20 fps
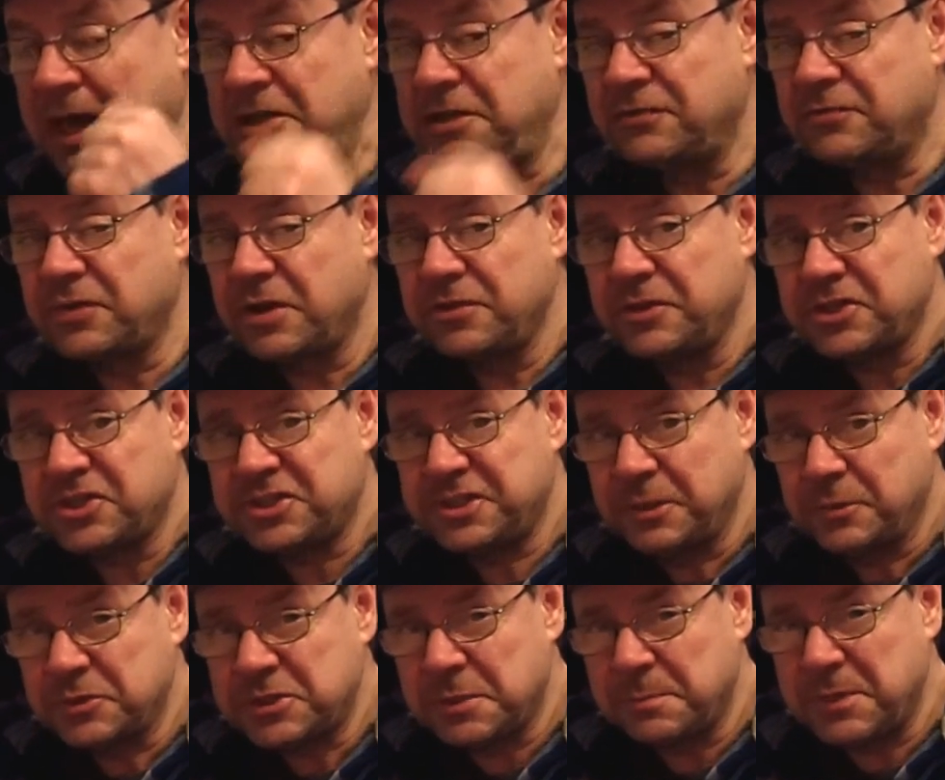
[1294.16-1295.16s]
I'd have run the
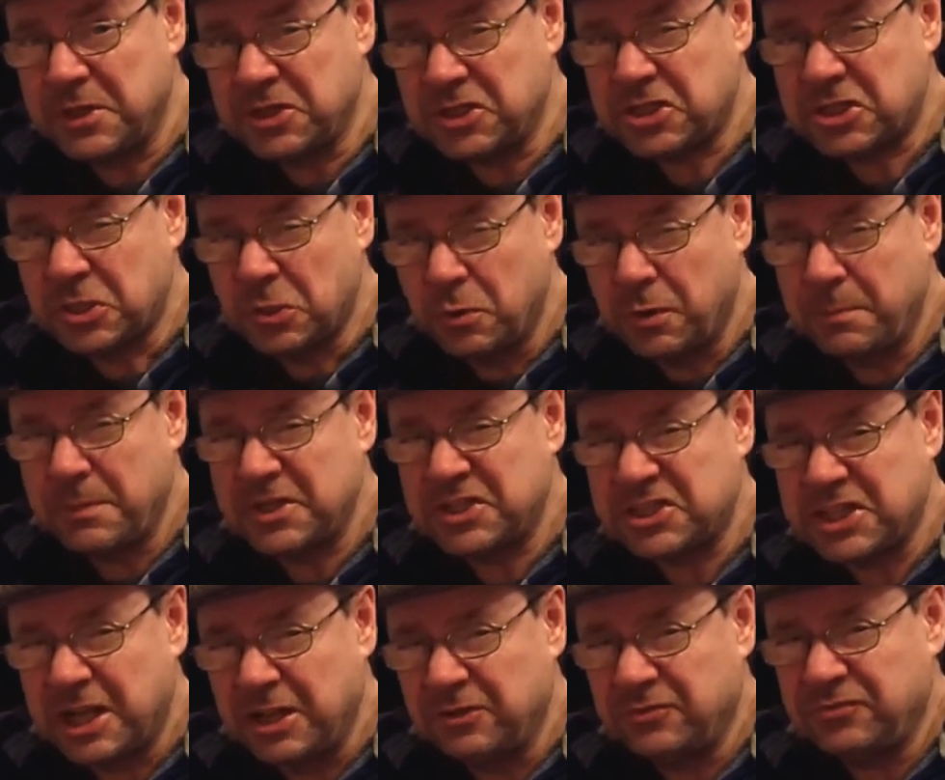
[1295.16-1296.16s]
stills a bit slower
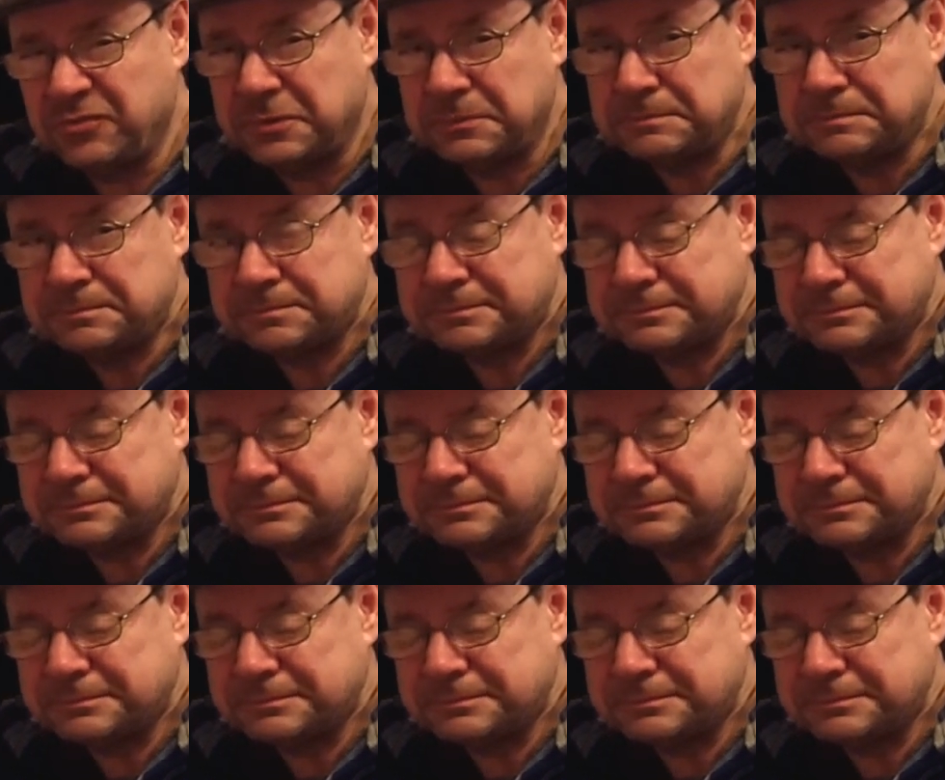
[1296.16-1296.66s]
myself.